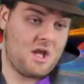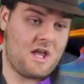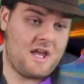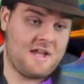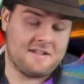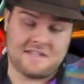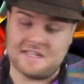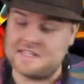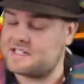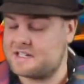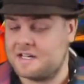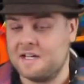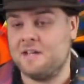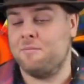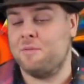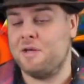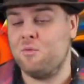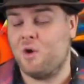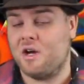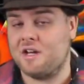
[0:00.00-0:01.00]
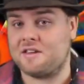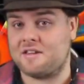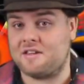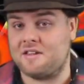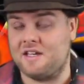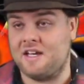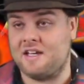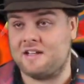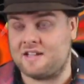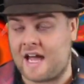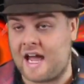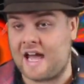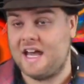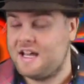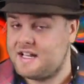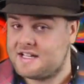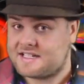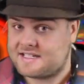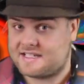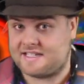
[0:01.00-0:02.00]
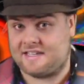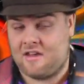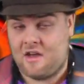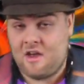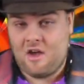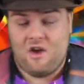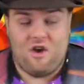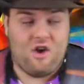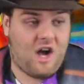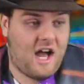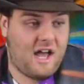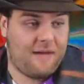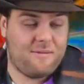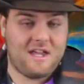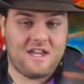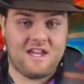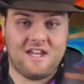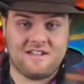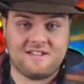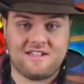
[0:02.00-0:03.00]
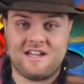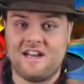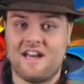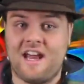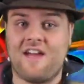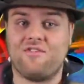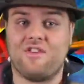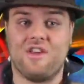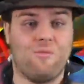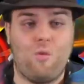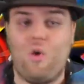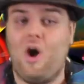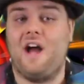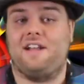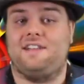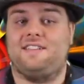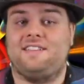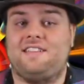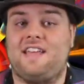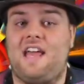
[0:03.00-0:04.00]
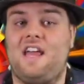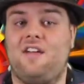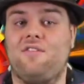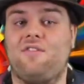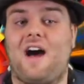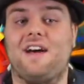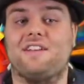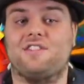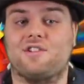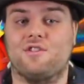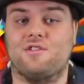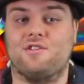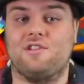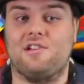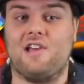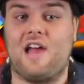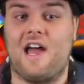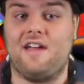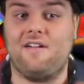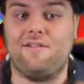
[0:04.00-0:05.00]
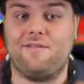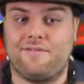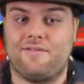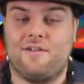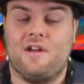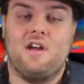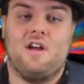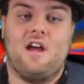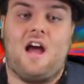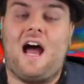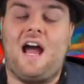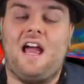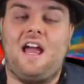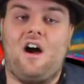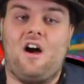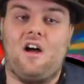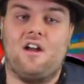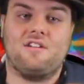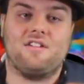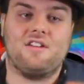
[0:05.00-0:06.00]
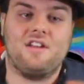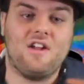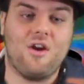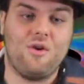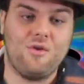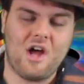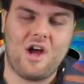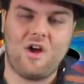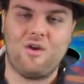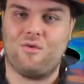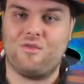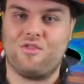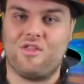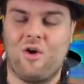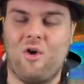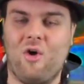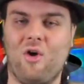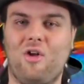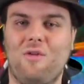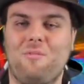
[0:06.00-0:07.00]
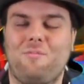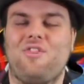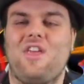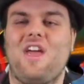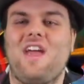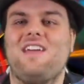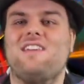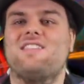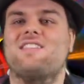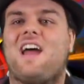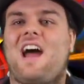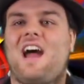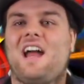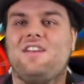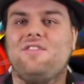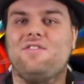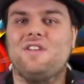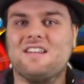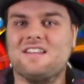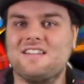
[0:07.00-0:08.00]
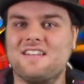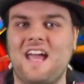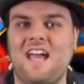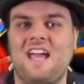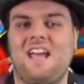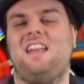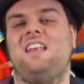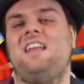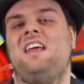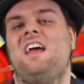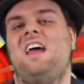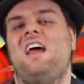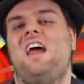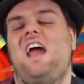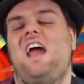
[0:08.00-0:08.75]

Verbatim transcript: is this going to be what it takes? I mean, is he going to have to, what, save Oscar's life? I honestly don't know. The whole thing is kind of insane,